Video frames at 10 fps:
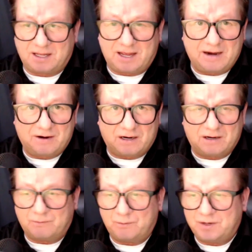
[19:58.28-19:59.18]
air
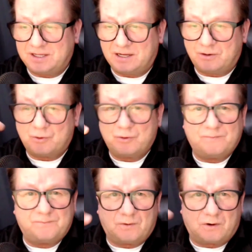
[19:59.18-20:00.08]
with the
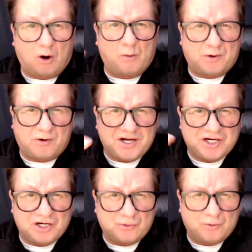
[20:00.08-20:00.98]
room for
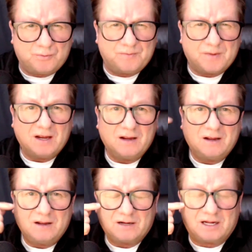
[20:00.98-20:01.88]
operation room,
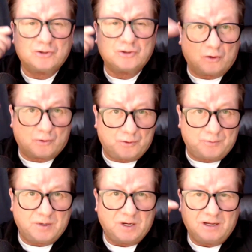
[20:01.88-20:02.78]
control room,